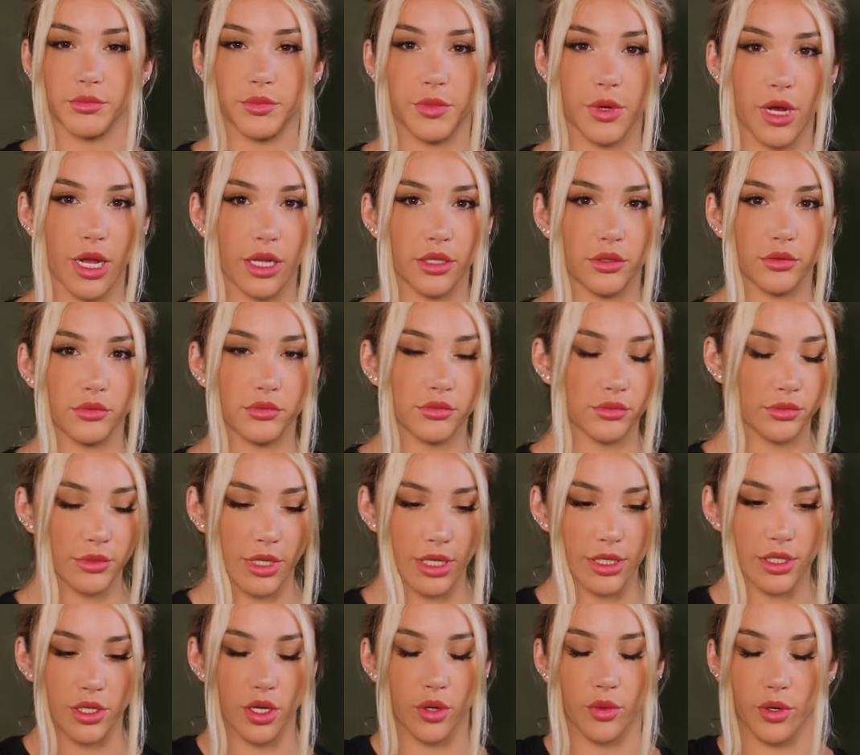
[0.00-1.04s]
But
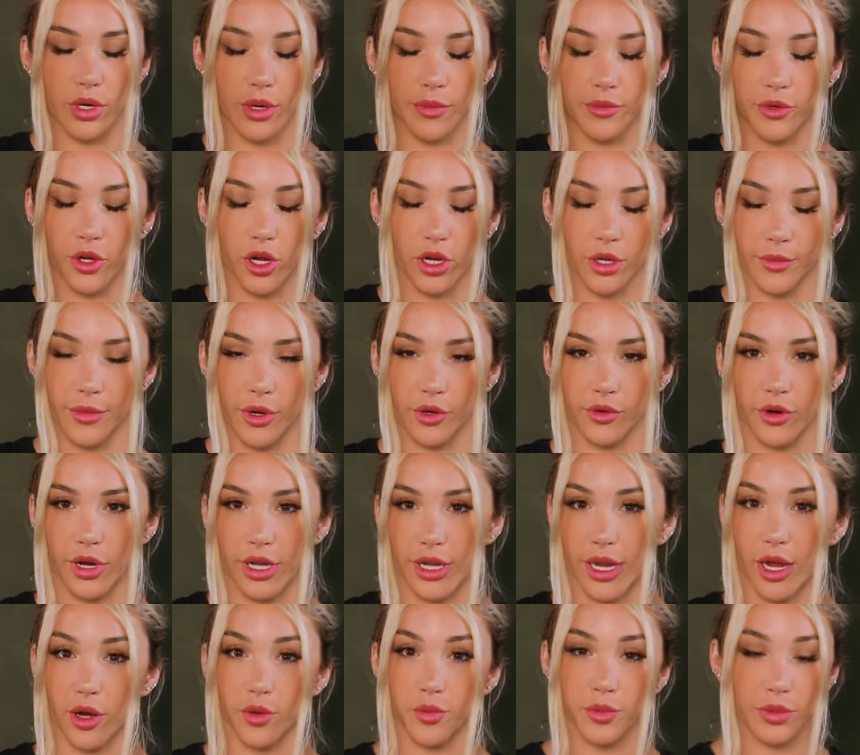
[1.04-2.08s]
that's not what I'm talking about
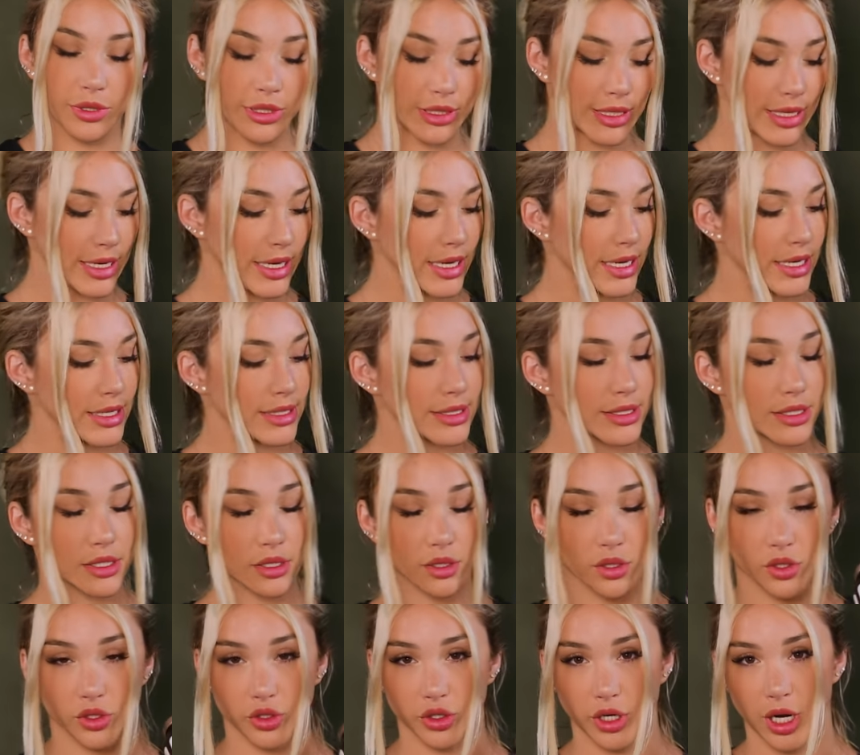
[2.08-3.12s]
right now. Please
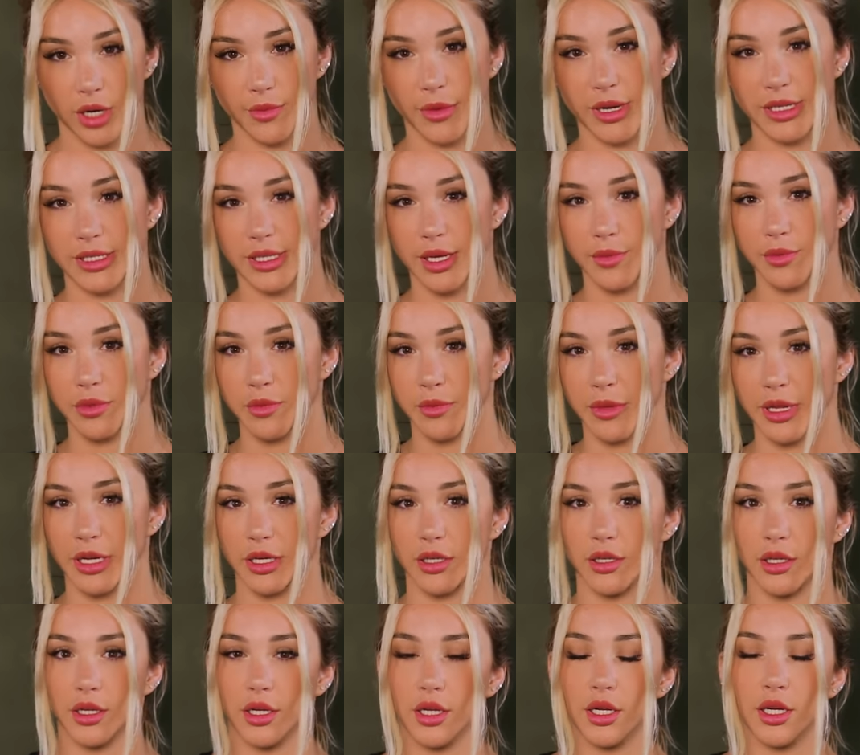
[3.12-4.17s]
try my supplement.